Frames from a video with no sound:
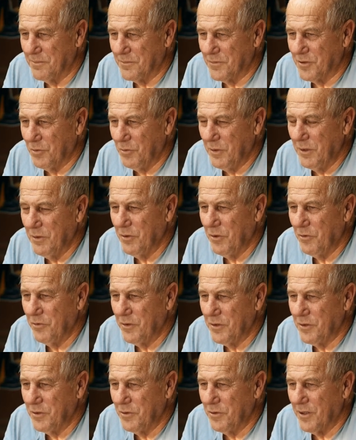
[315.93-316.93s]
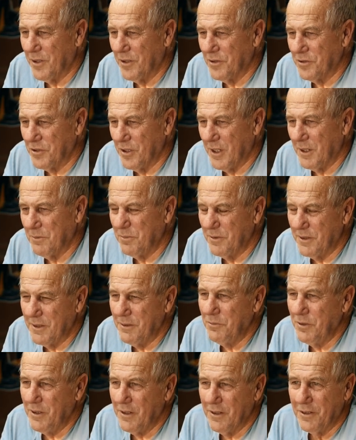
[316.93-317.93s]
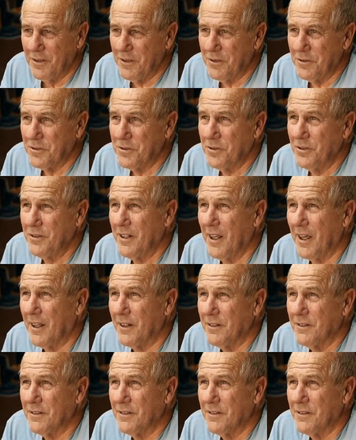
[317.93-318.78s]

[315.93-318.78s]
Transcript: So we were over there doing our job, and we all understood that,